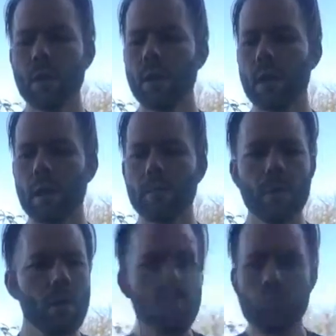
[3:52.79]

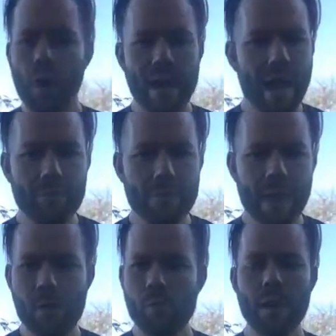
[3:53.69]
Right after
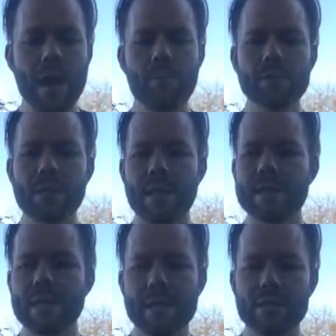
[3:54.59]
that, we're able to then
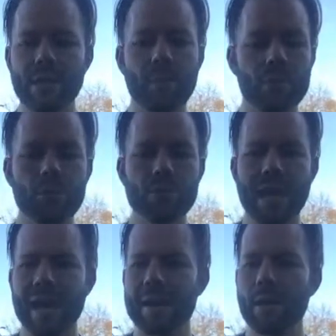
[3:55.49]
take someone who's
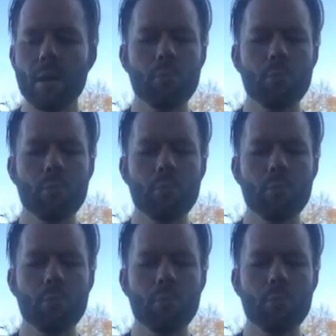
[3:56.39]
had